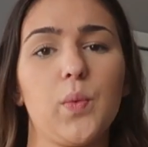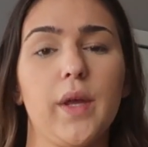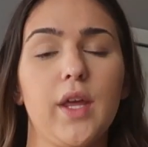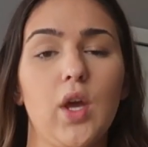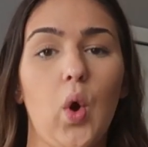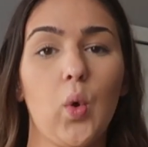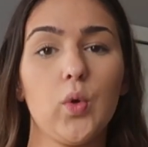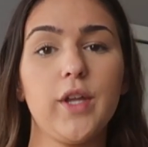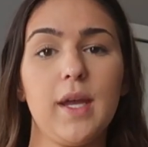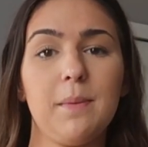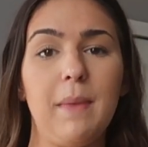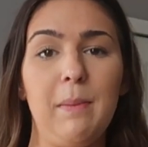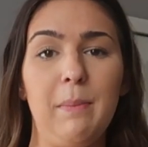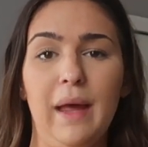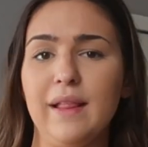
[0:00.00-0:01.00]
really hold in
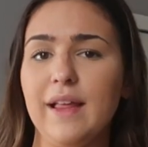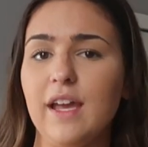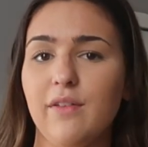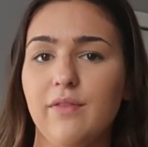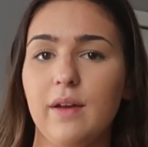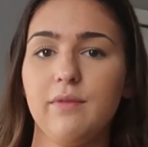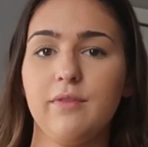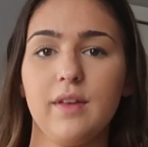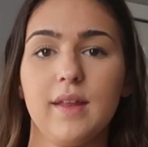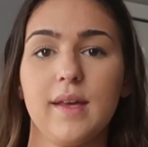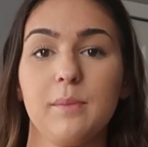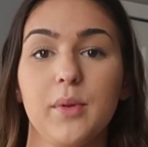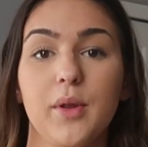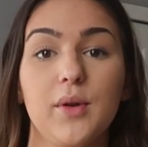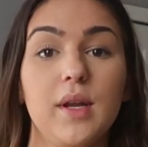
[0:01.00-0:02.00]
my belly if I'm
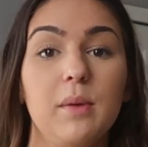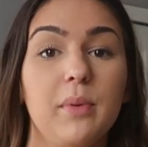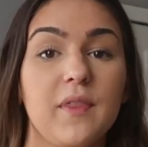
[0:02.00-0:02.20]
feeling bloated,